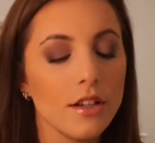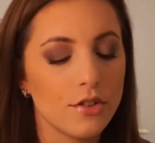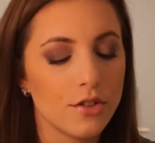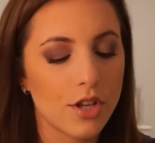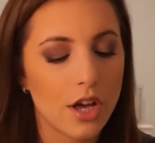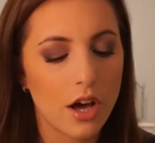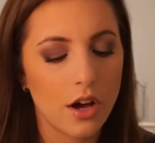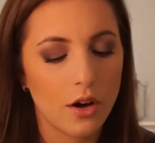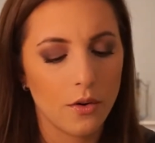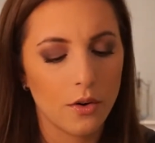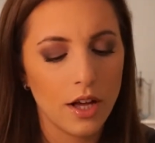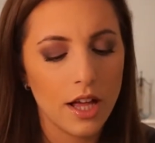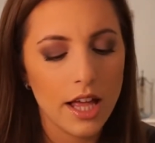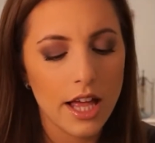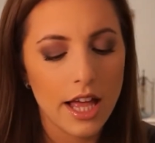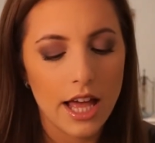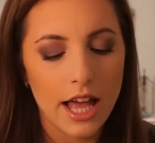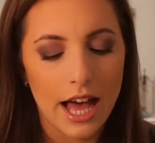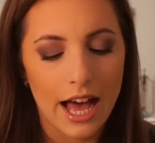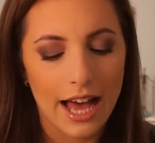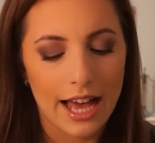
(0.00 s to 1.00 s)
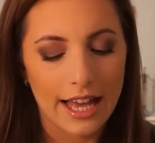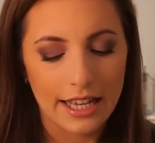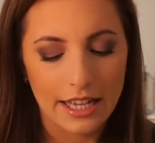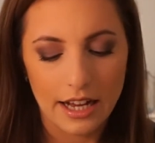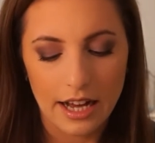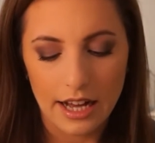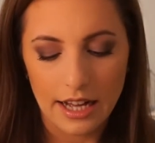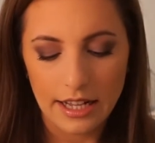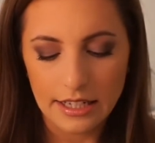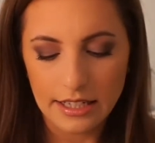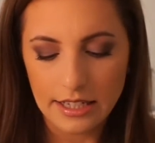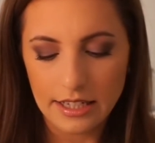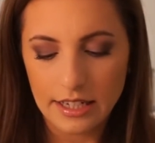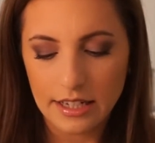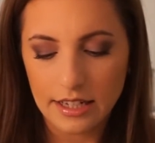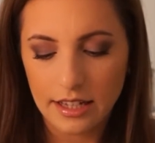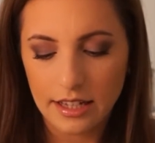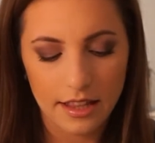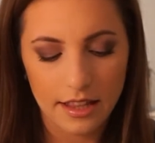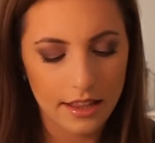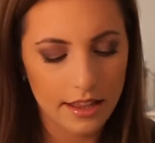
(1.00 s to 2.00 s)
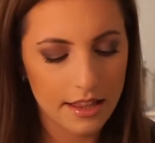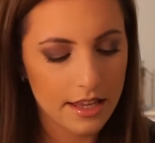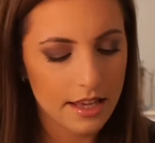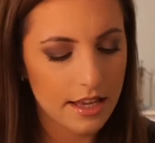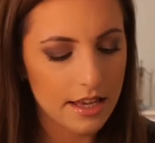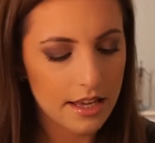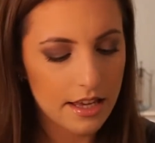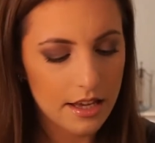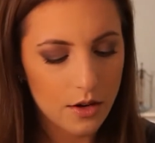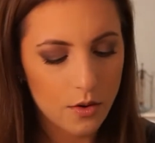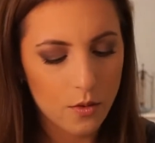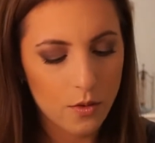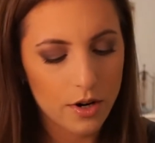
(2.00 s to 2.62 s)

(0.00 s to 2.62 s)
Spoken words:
So I got the